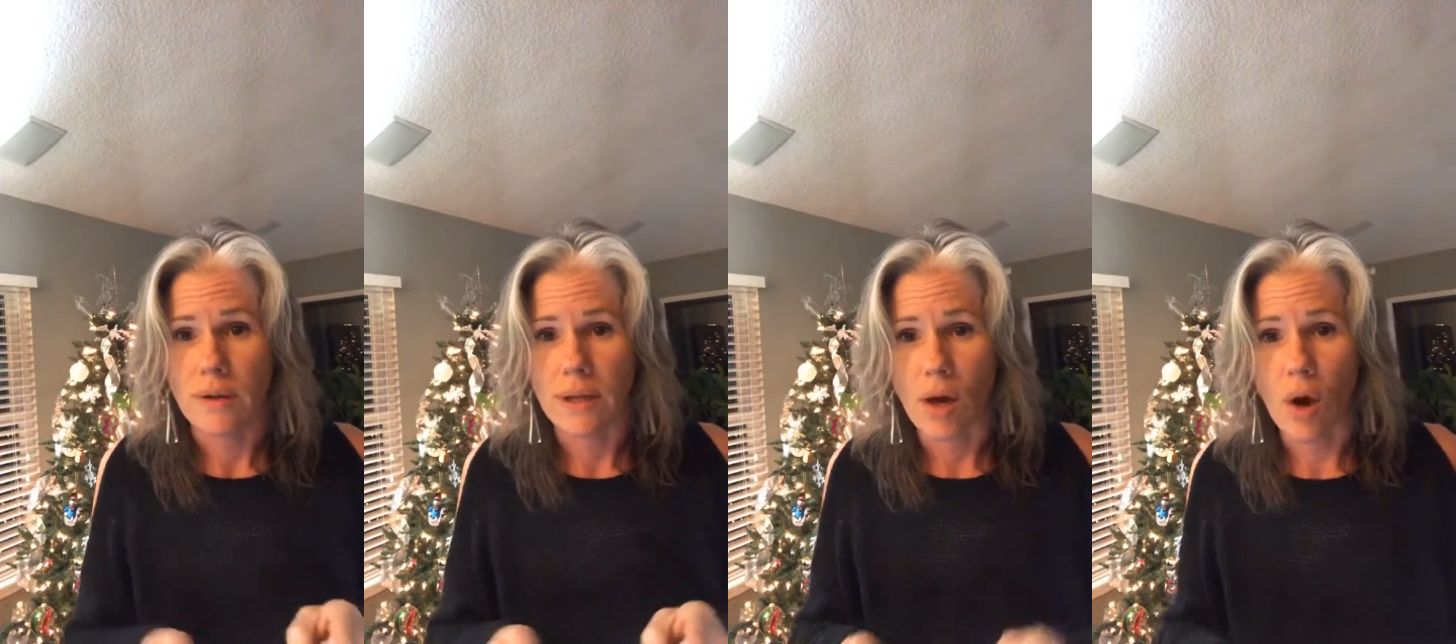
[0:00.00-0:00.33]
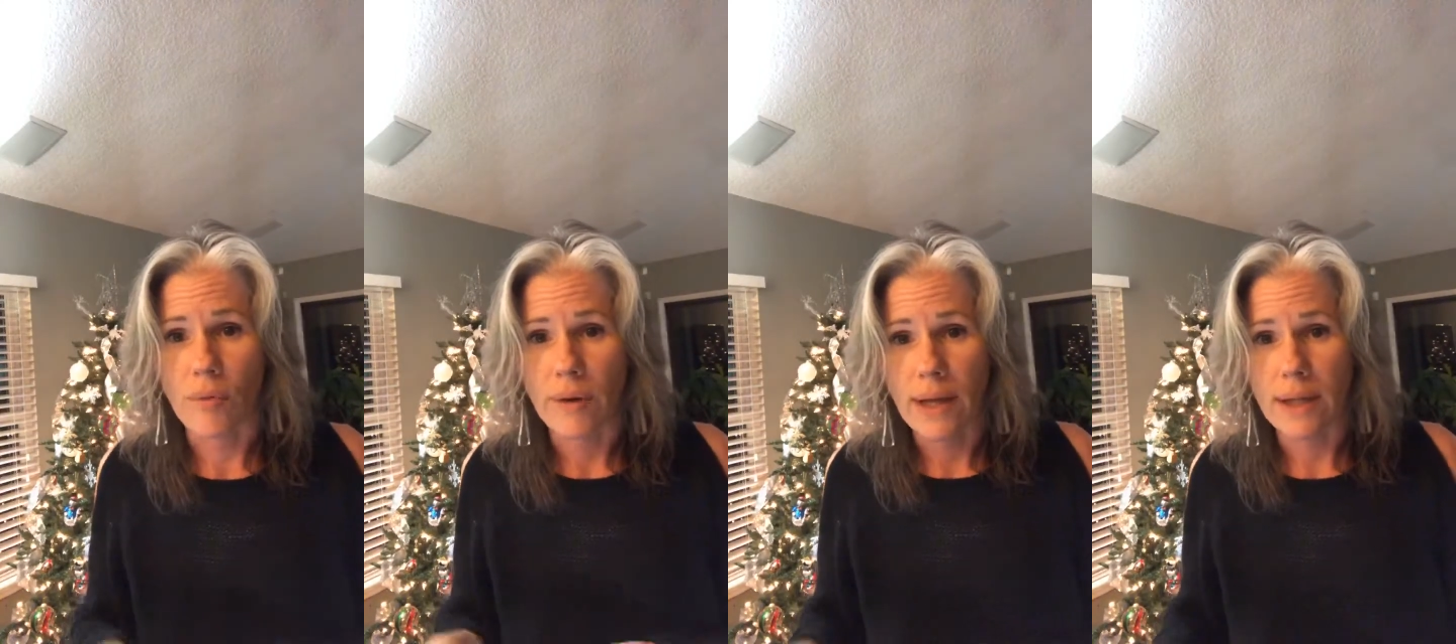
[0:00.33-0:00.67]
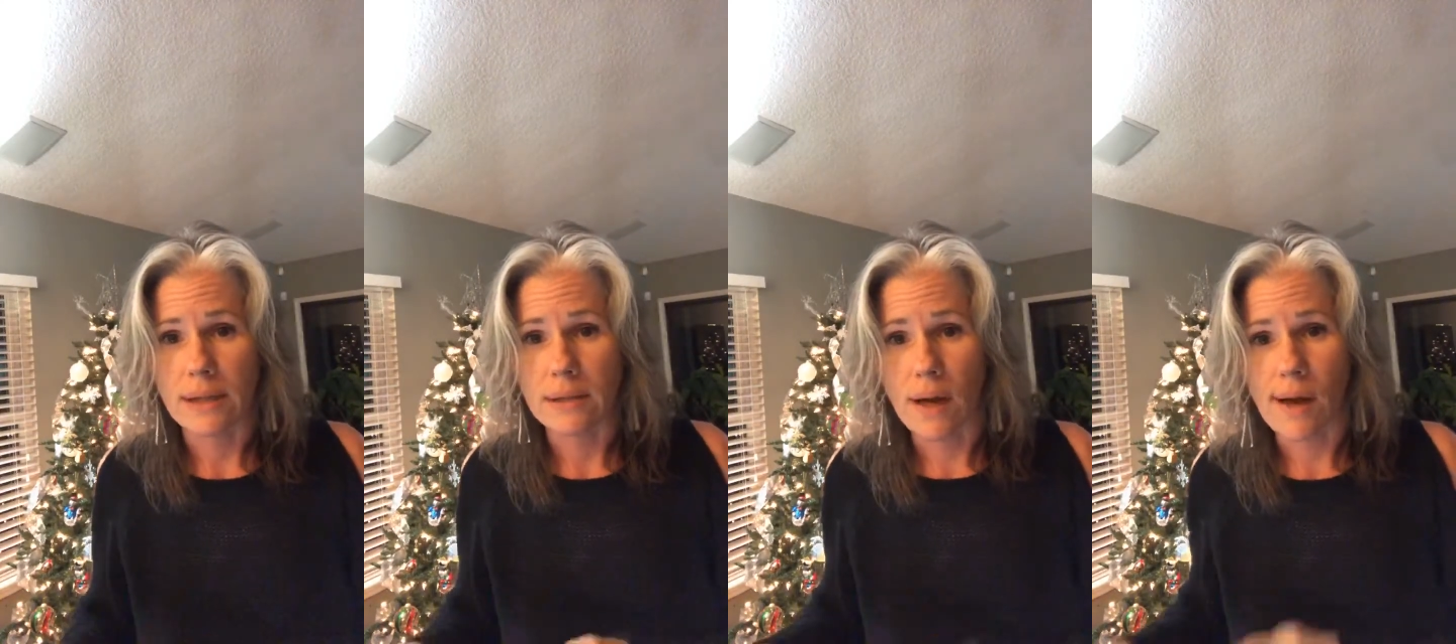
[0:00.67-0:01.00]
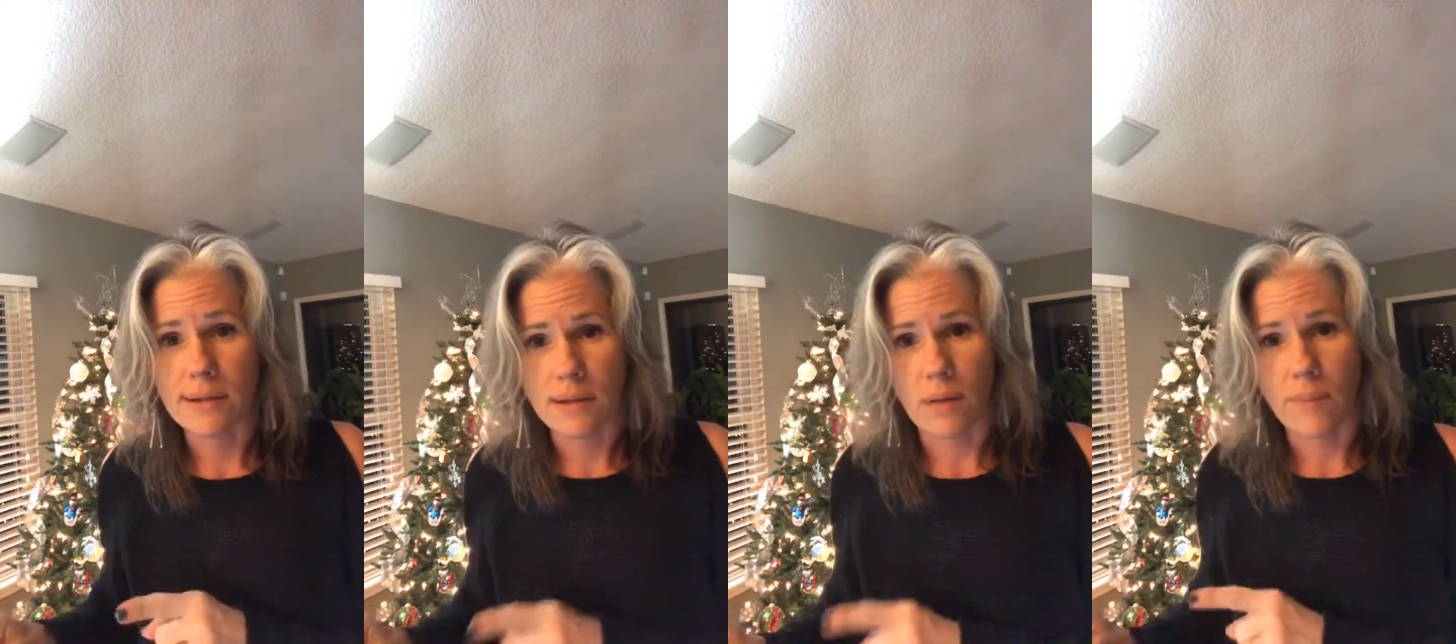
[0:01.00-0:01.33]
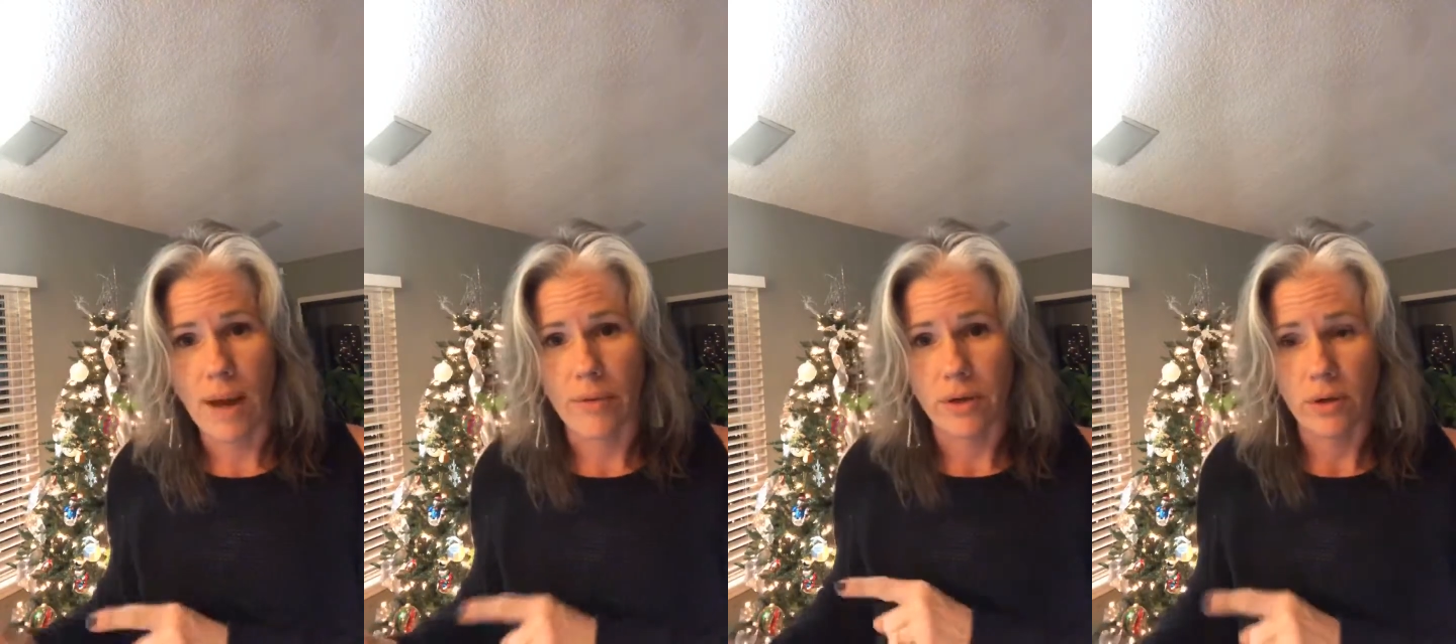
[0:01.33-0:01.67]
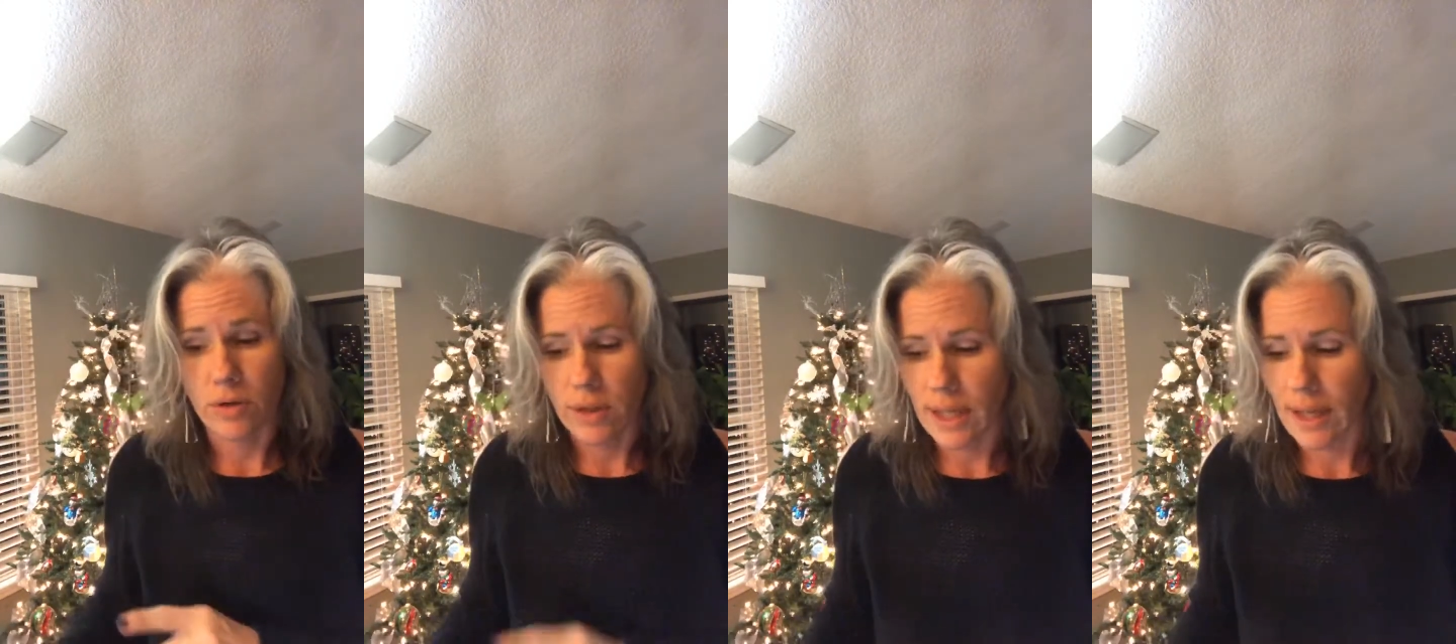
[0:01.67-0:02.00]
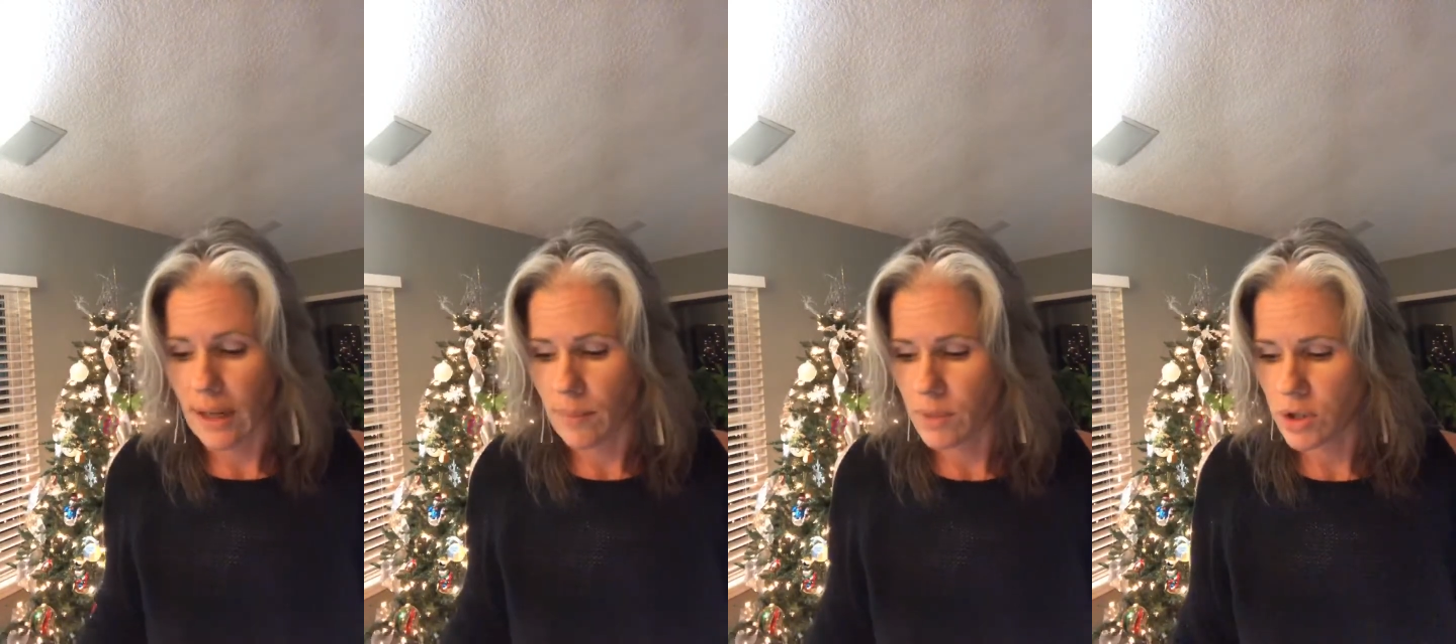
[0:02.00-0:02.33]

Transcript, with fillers: the already toxic amount that you're getting.